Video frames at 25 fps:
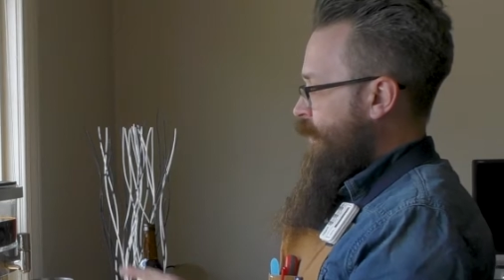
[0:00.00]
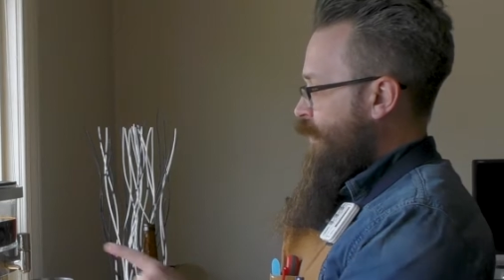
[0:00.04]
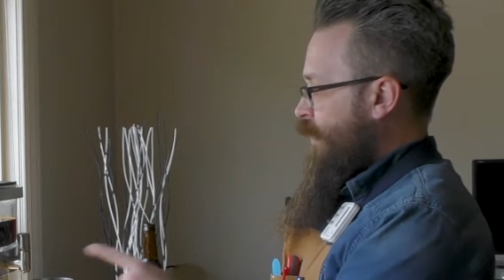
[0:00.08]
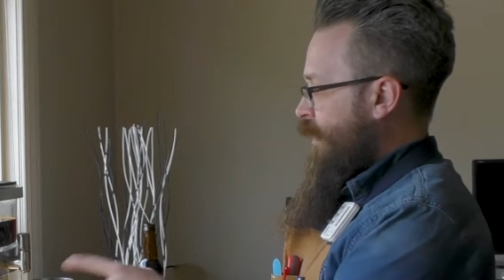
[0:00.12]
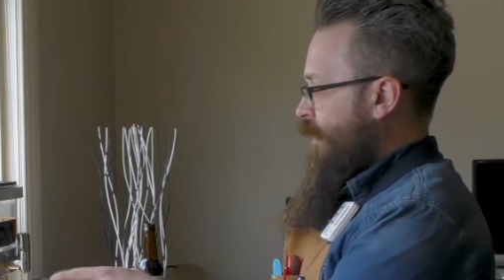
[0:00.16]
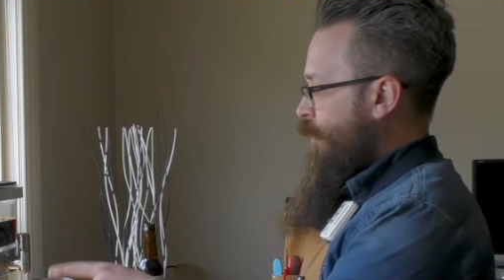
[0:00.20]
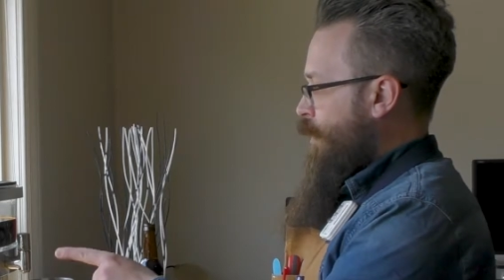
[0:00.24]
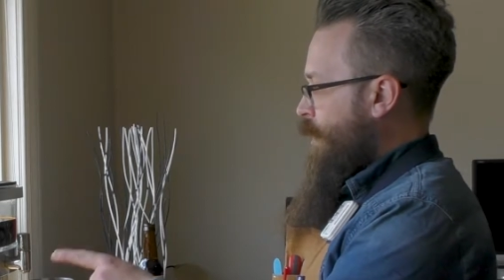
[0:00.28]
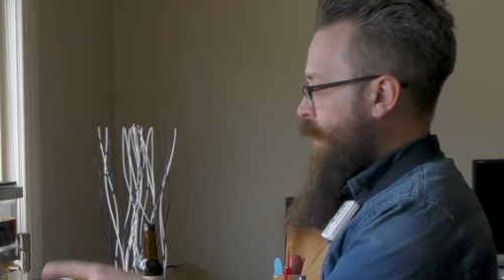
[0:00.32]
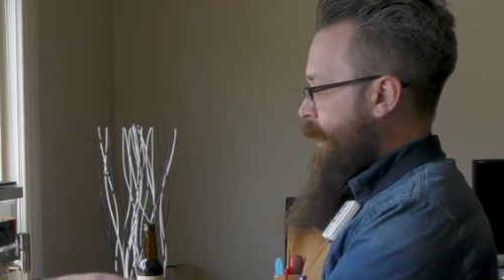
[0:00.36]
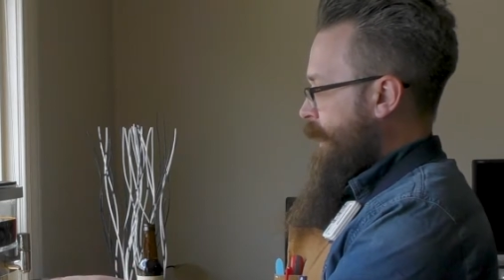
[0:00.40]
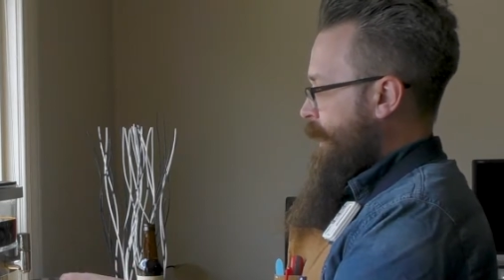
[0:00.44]
we
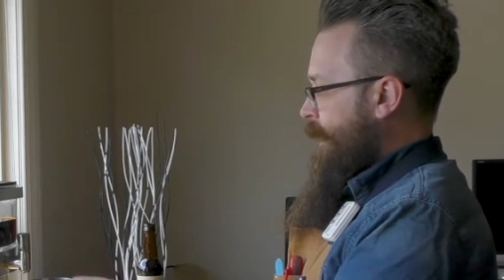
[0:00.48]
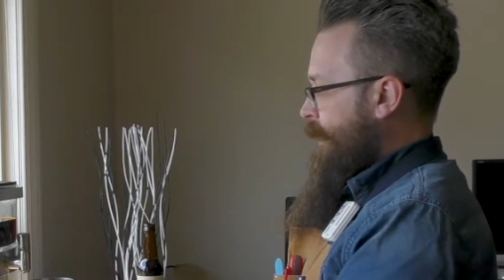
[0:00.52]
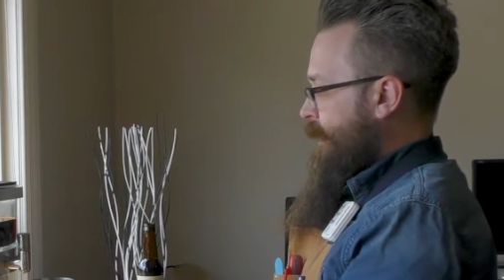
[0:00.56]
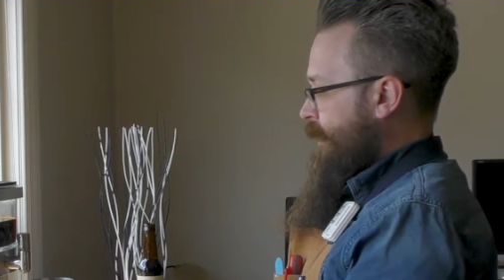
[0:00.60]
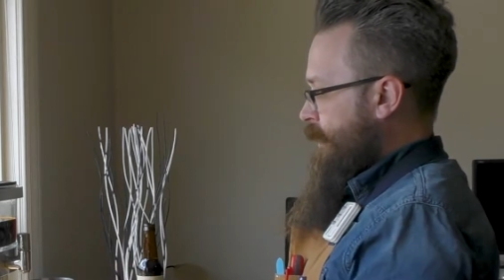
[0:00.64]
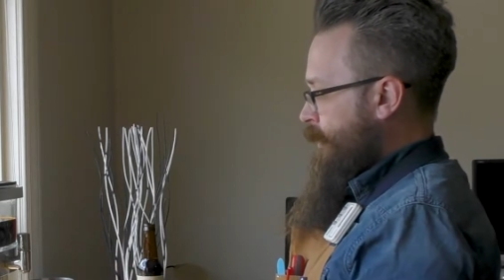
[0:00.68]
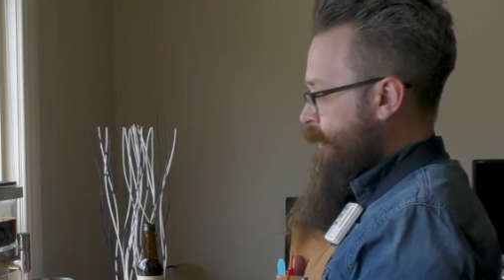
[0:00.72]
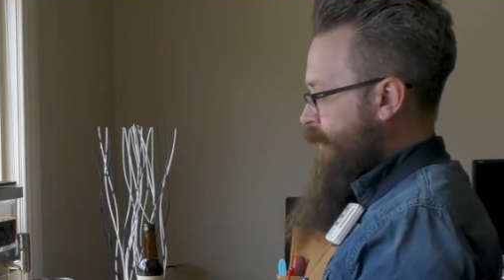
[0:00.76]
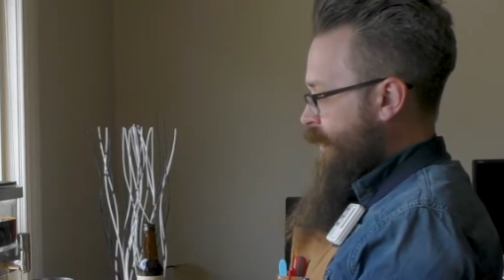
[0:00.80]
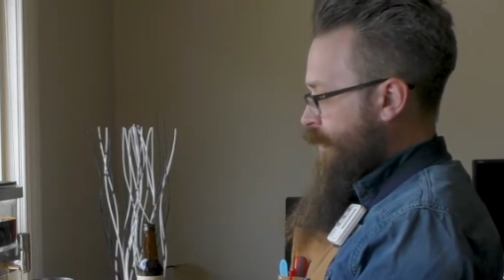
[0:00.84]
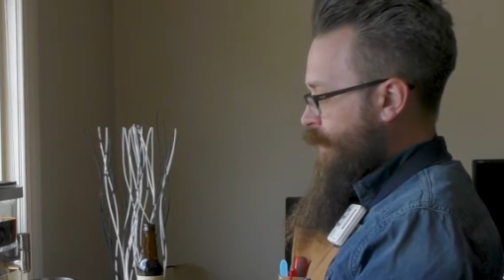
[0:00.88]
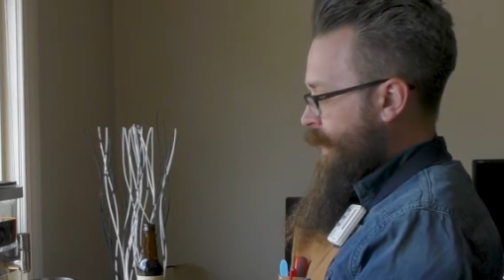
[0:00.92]
were getting
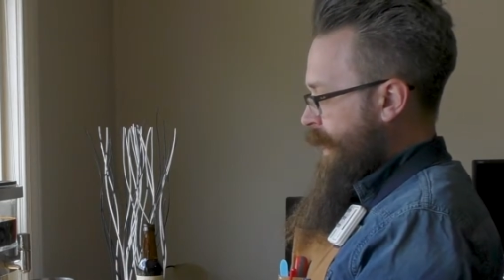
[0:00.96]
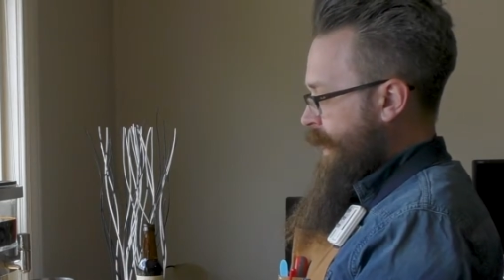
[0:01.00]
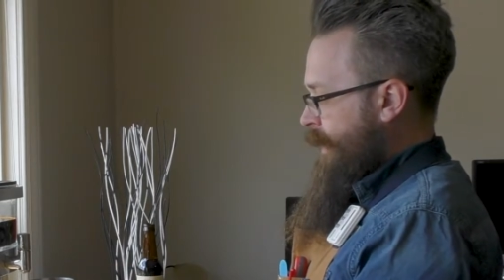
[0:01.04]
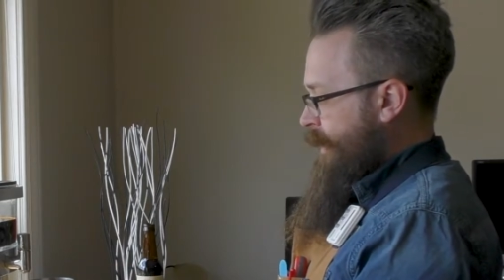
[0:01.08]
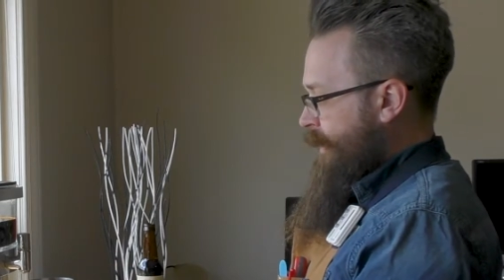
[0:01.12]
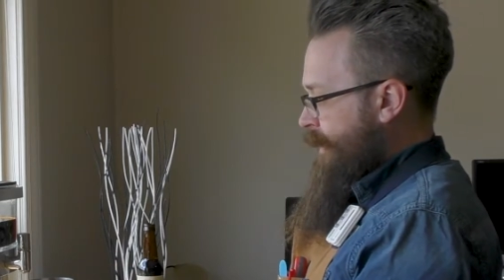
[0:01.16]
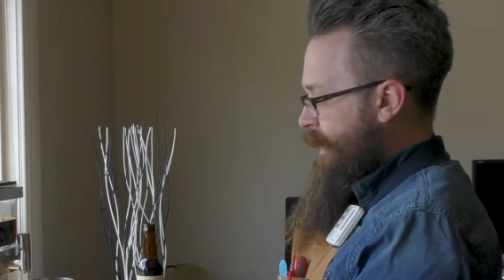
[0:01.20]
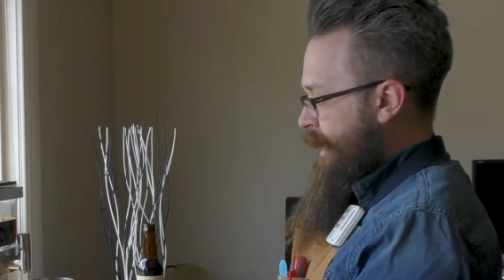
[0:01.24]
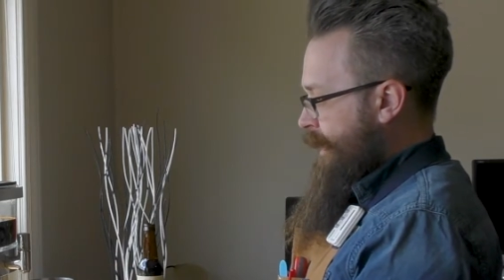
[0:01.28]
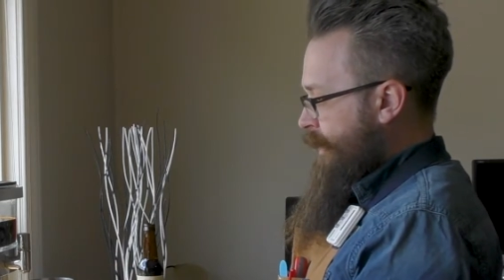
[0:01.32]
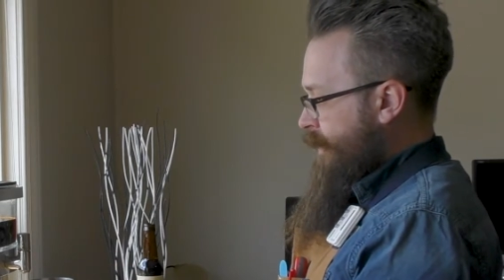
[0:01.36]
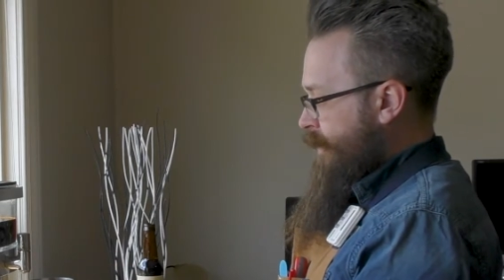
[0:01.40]
some
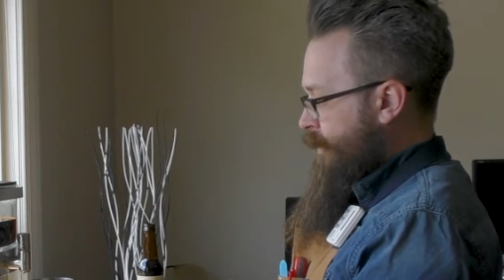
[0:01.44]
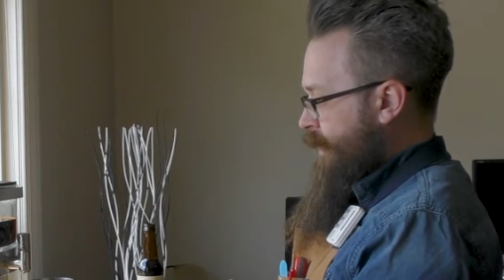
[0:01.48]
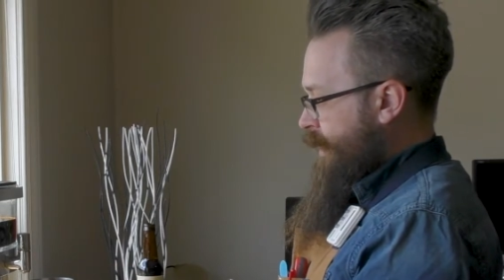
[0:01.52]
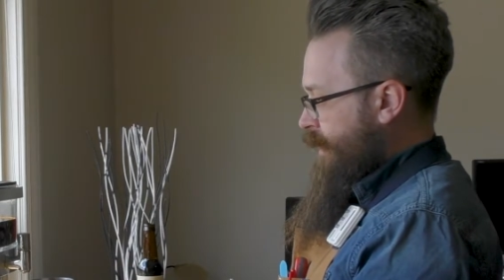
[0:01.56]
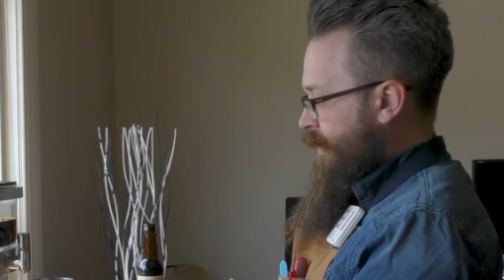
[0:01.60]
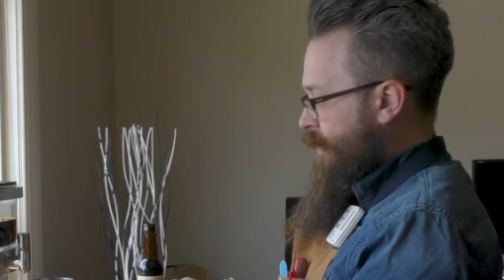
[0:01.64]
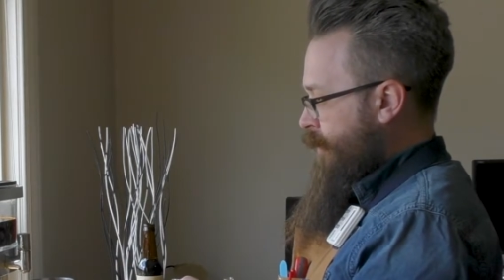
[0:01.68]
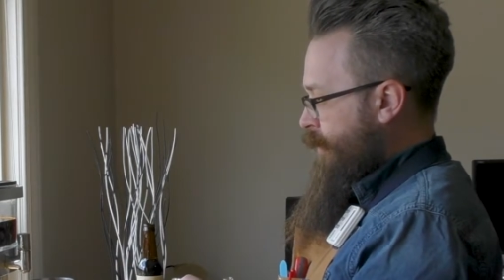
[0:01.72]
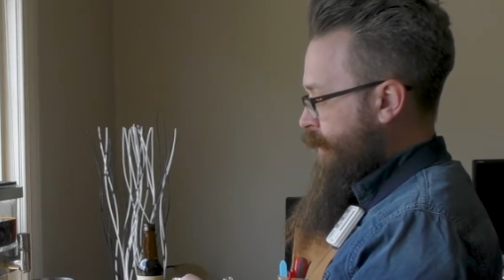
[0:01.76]
sweetness out of the Mr.